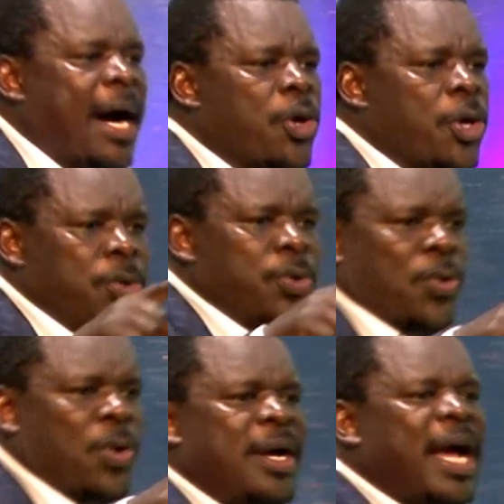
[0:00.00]
how
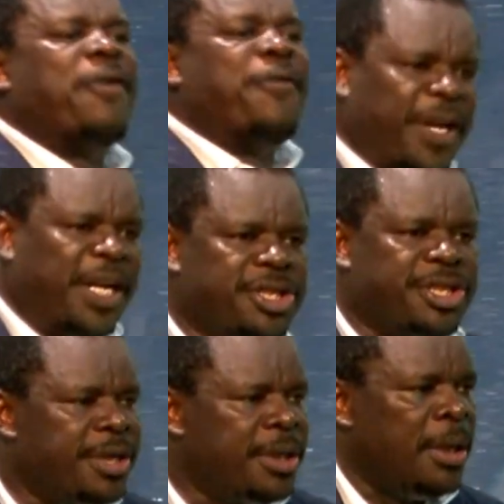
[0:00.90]
you are
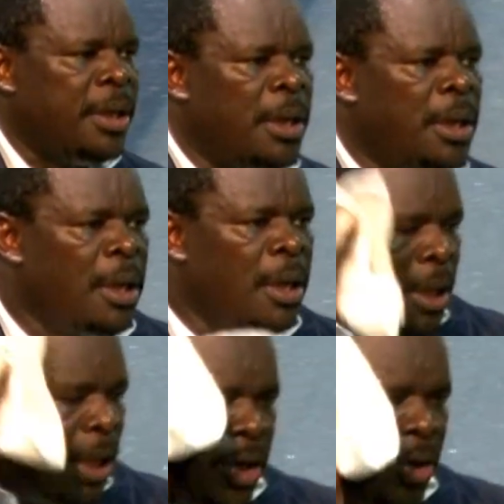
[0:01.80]
finished
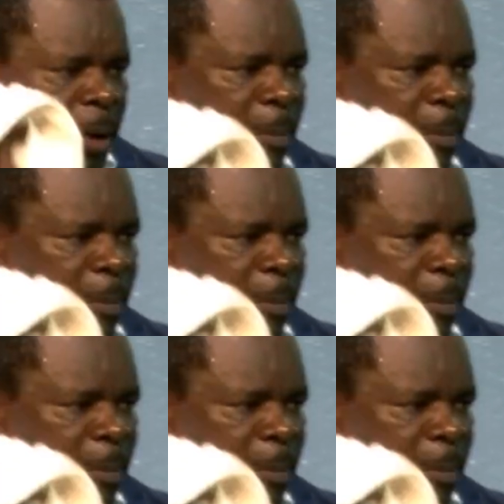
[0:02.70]
and